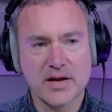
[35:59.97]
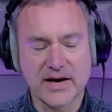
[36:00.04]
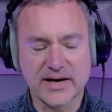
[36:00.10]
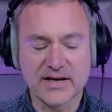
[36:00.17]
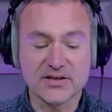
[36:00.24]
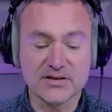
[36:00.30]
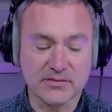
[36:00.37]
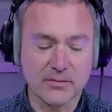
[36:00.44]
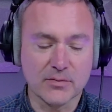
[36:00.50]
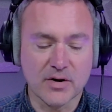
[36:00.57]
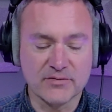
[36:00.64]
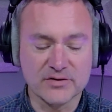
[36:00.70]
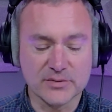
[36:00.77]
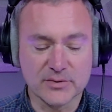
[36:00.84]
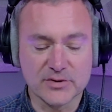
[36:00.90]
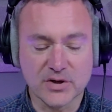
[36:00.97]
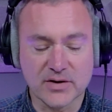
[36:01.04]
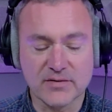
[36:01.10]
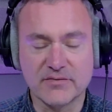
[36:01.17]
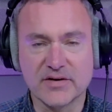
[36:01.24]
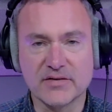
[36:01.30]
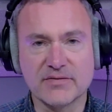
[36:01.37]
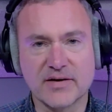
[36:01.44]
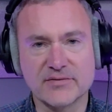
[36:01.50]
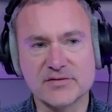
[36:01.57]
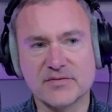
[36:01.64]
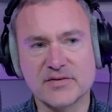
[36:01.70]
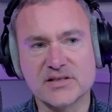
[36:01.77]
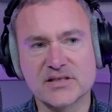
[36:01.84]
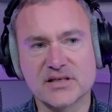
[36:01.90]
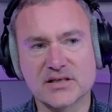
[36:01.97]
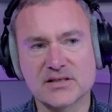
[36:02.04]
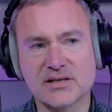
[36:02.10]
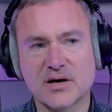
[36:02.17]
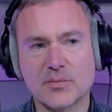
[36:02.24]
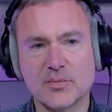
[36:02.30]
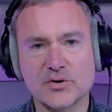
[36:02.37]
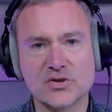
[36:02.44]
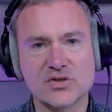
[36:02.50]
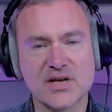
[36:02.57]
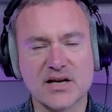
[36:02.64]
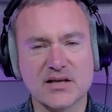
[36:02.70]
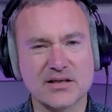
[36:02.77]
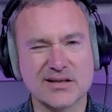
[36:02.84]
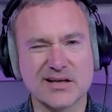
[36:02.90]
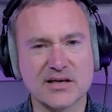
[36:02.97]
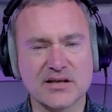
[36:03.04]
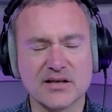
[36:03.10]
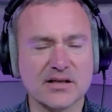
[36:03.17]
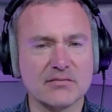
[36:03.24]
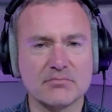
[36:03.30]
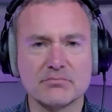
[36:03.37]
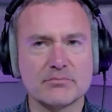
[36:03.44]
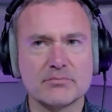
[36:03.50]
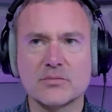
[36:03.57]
I guess obviously we're talking V5 to V6 now, but just anything that you think